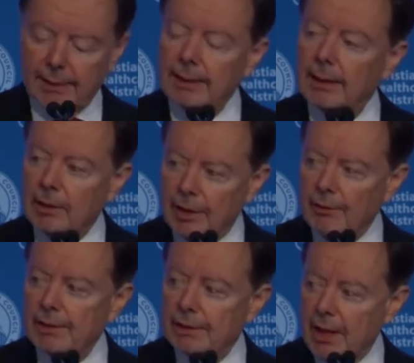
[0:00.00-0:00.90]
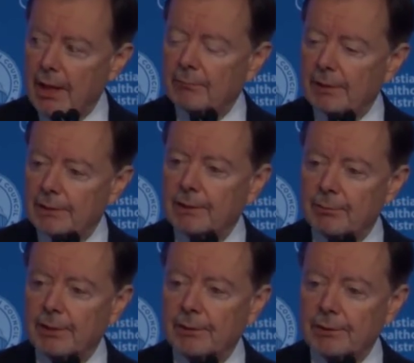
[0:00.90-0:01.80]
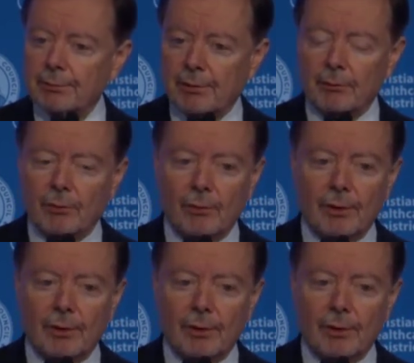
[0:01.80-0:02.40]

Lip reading: Clarence Thomas to be to the Supreme Court.